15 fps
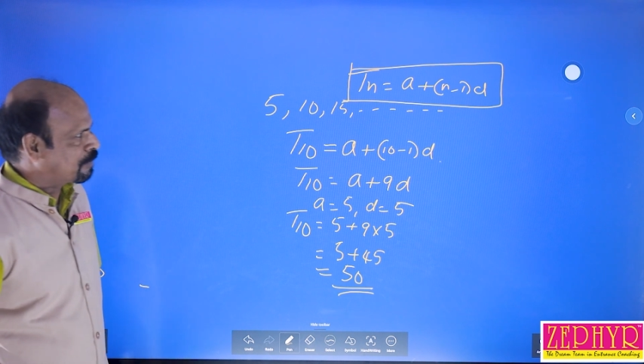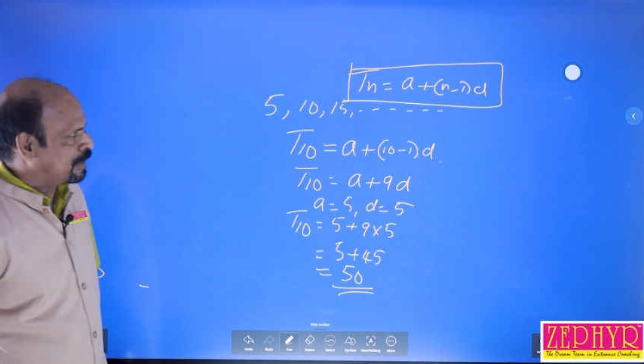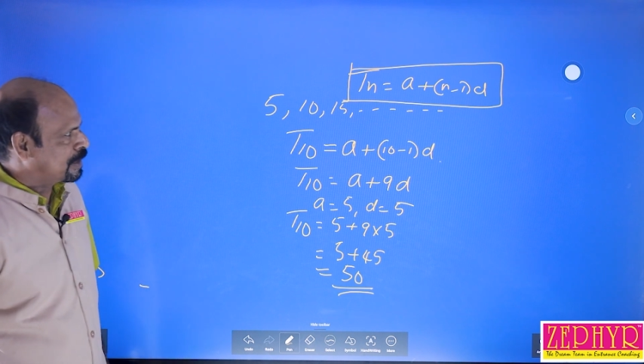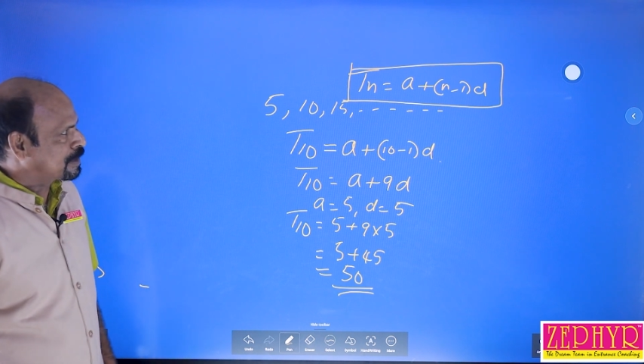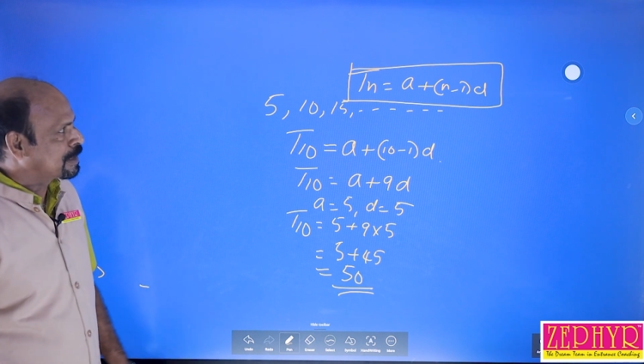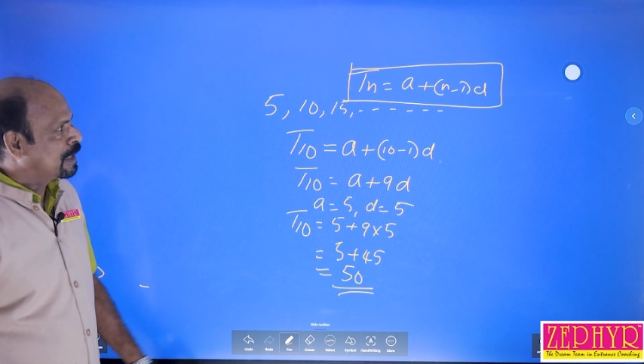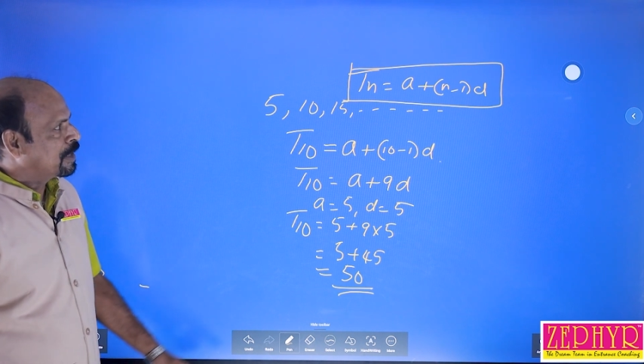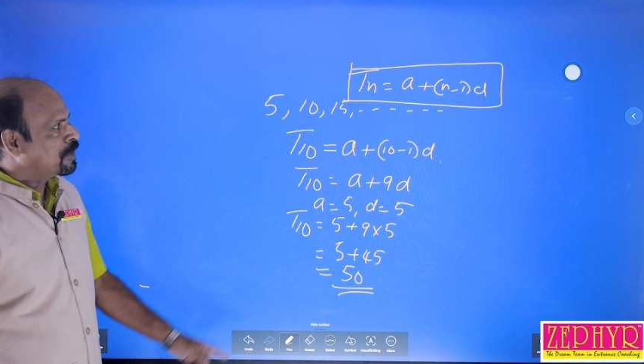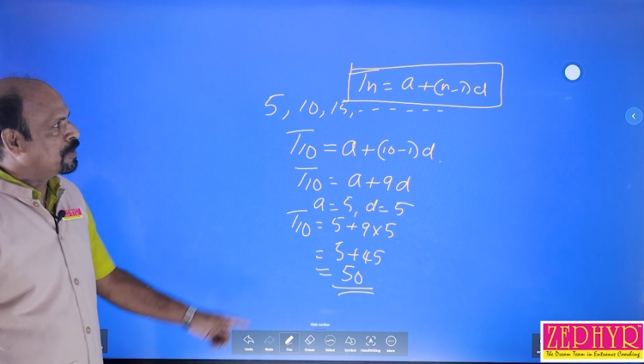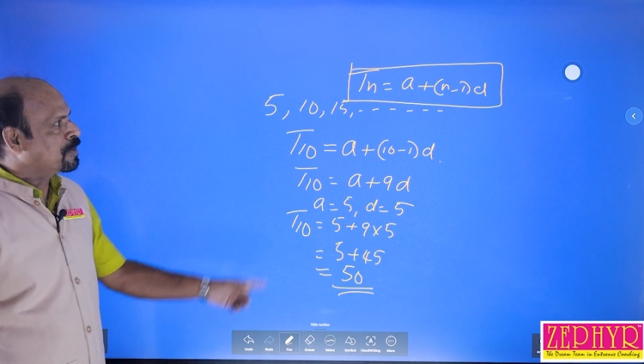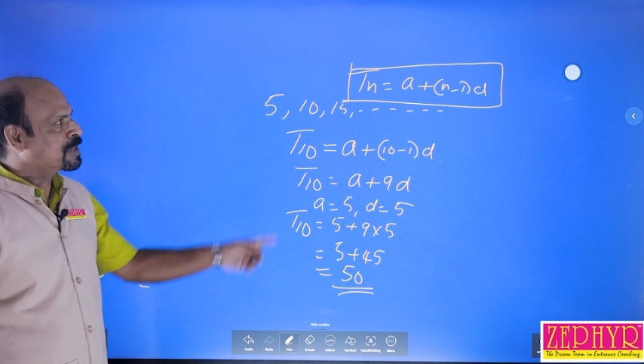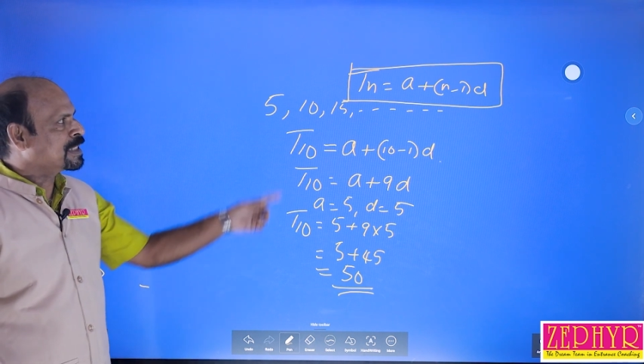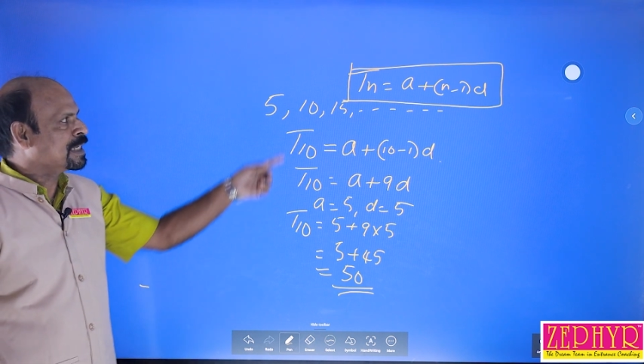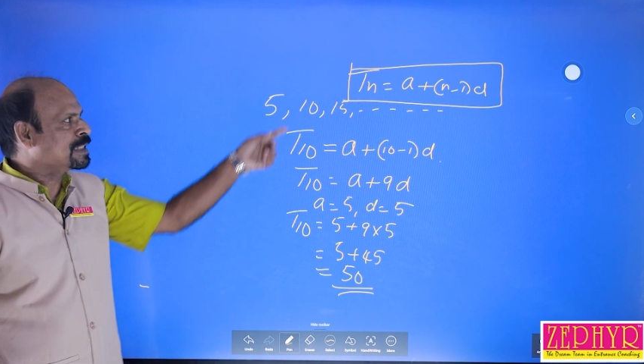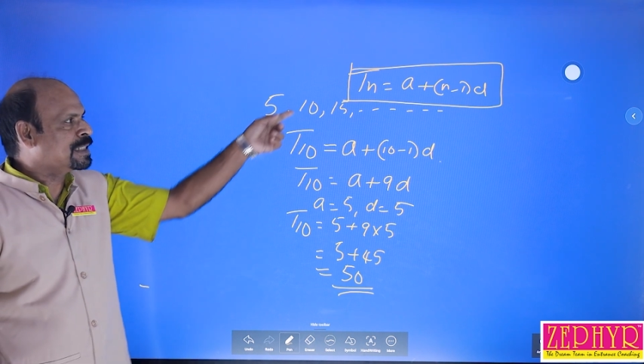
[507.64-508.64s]
difference.
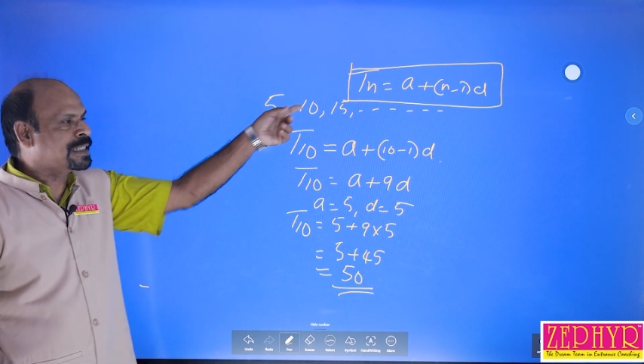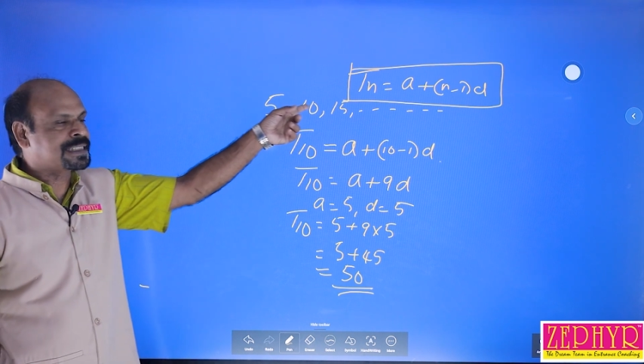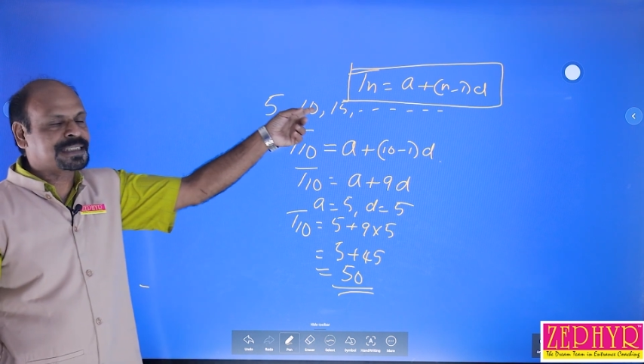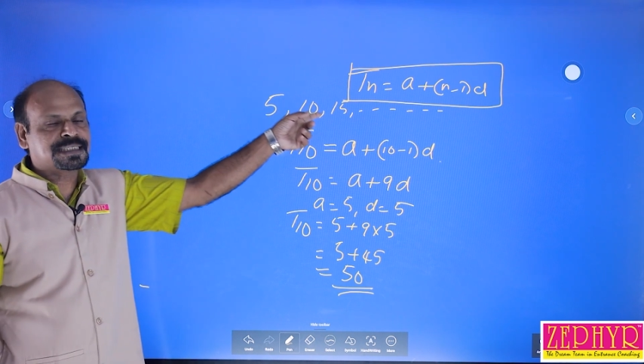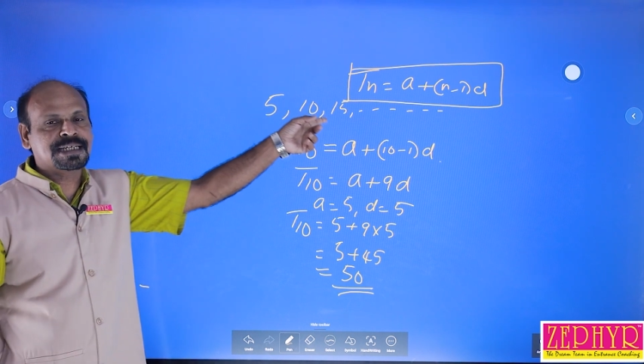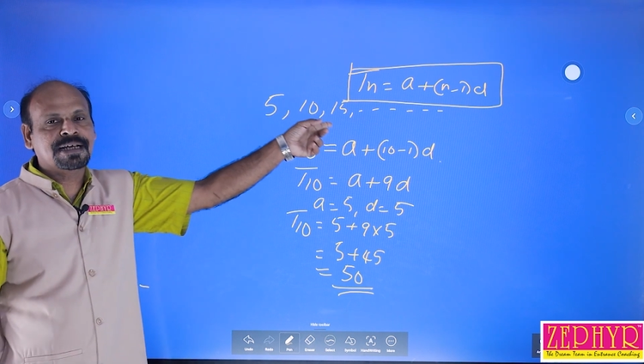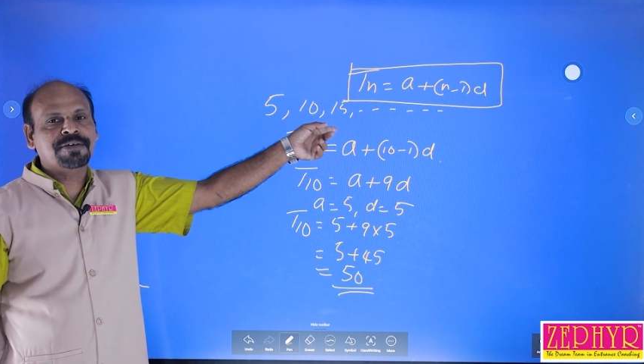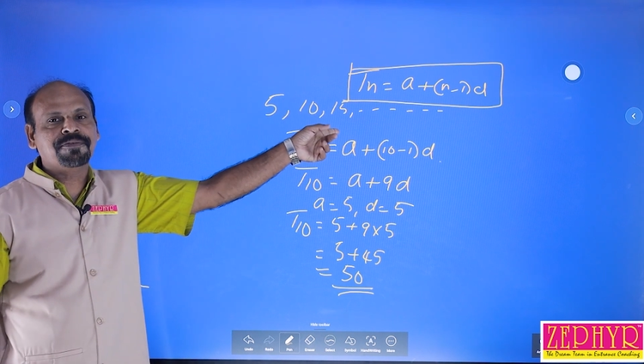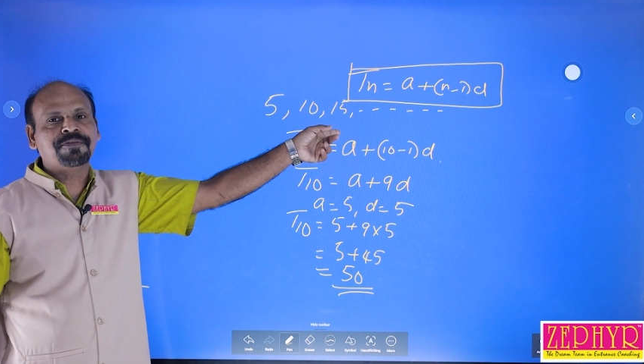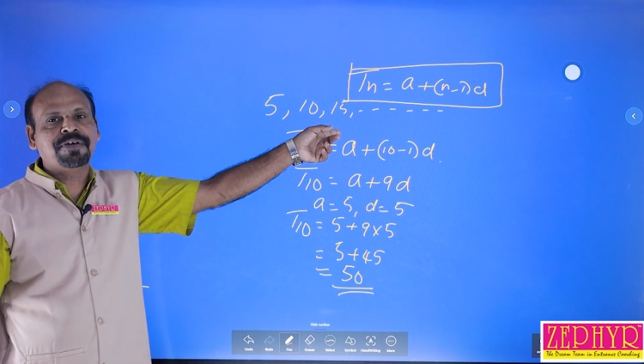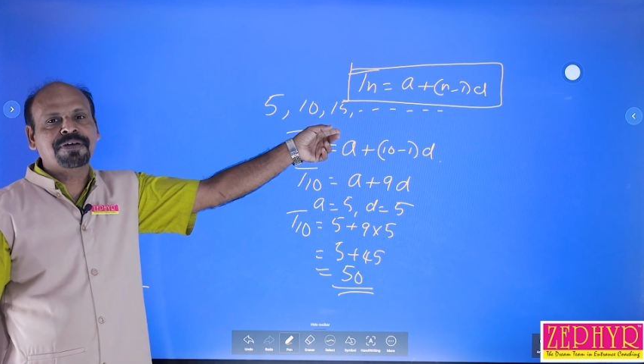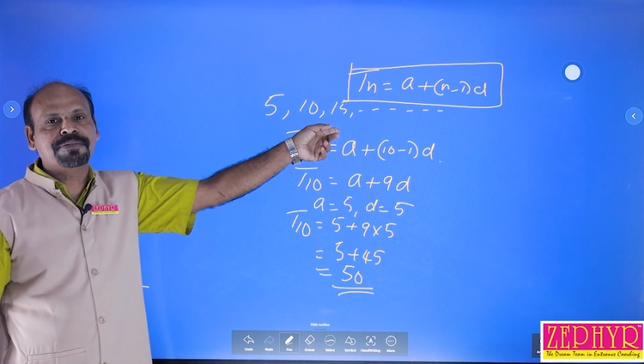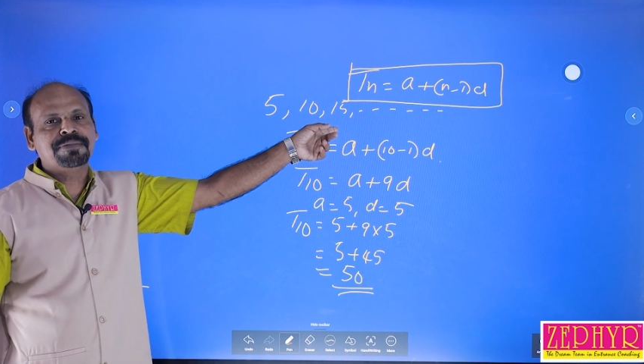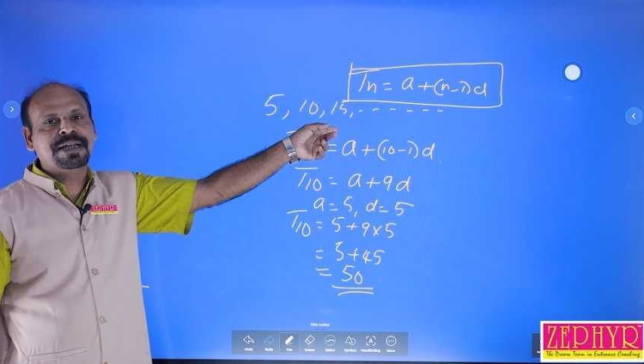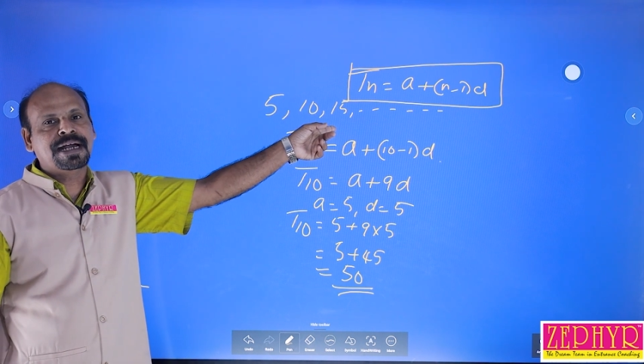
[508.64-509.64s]
Using this
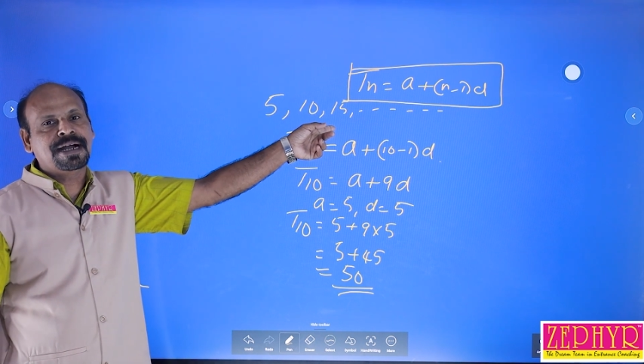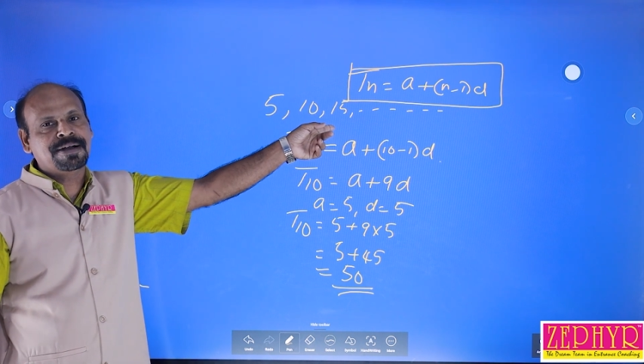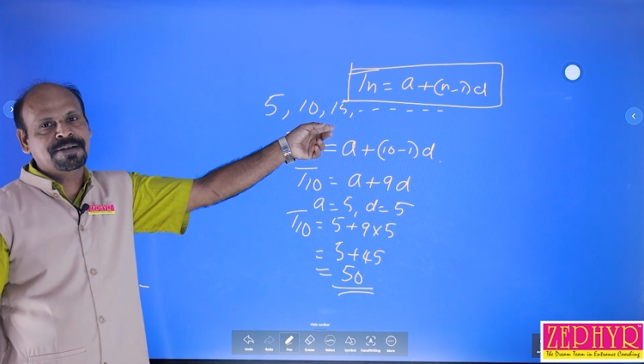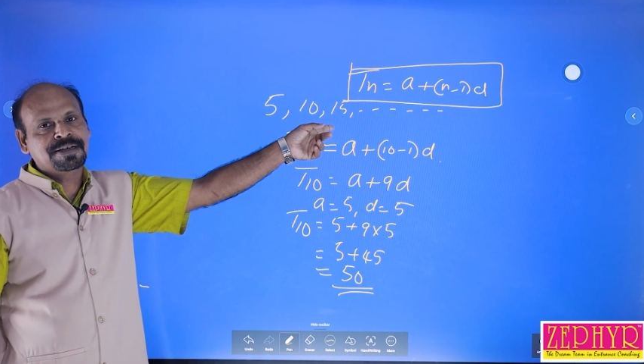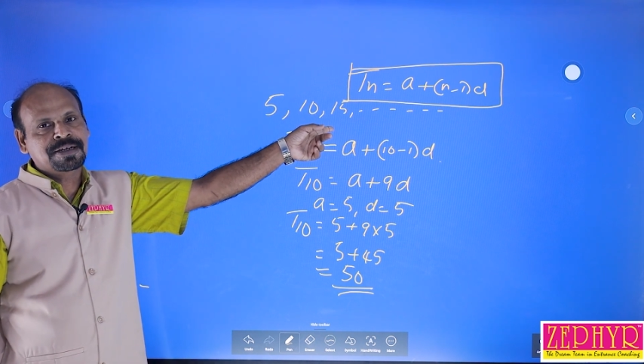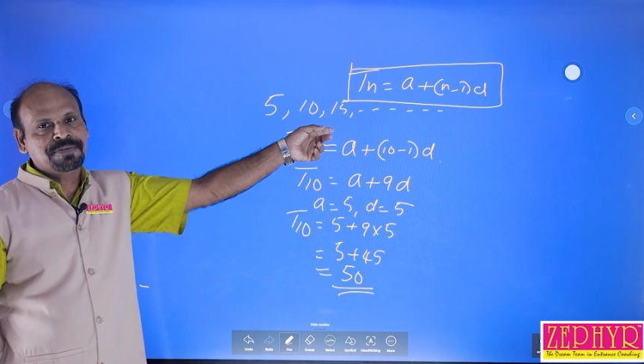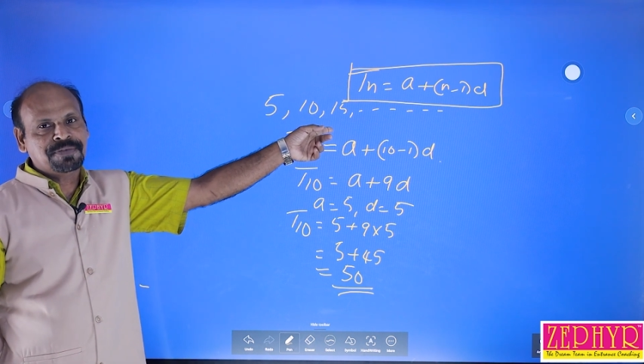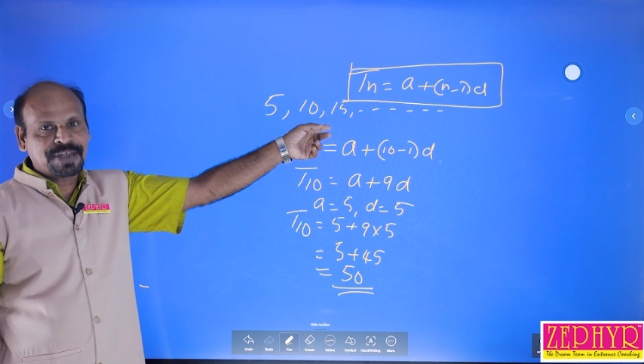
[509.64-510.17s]
formula,